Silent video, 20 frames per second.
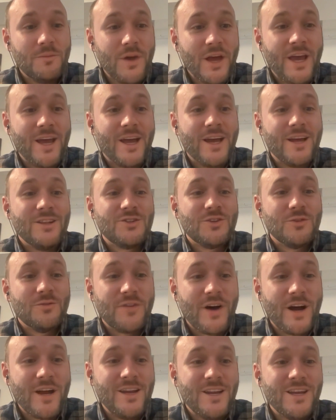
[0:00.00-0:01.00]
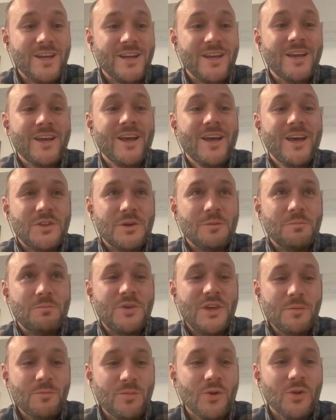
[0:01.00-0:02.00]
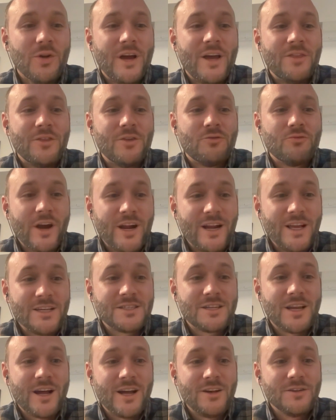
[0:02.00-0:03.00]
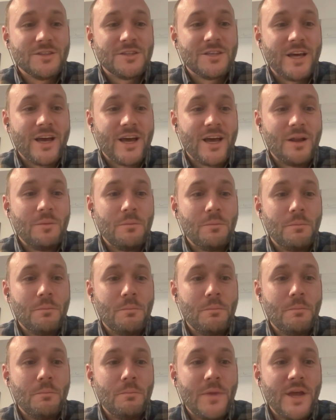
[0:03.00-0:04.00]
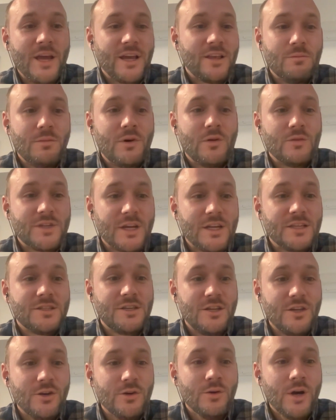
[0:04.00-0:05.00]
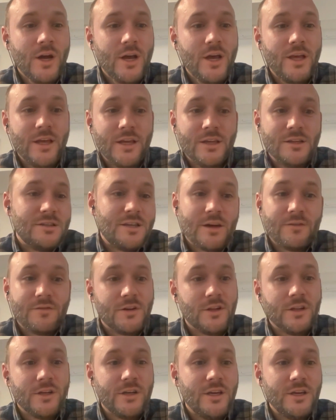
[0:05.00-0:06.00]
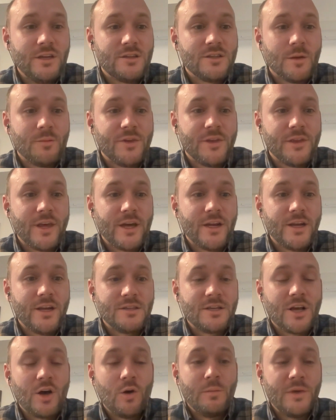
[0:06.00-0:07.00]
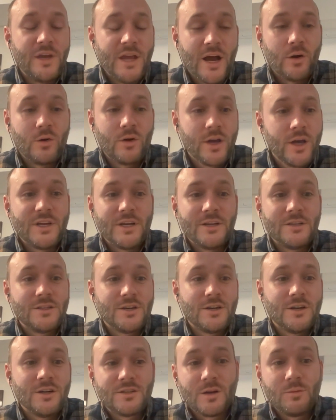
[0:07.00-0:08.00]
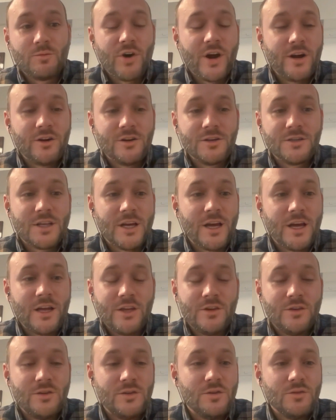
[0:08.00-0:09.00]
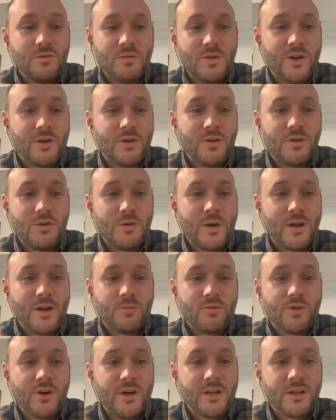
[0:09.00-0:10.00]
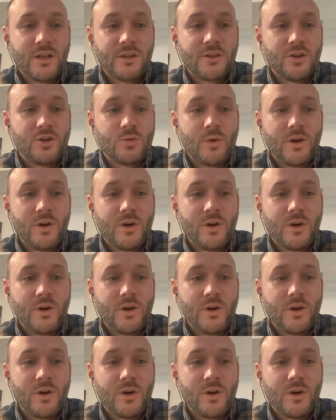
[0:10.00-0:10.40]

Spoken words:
And so finding the people and the writing styles that make the most sense to you is definitely something that has helped me out, because there are some writers that you end up reading like their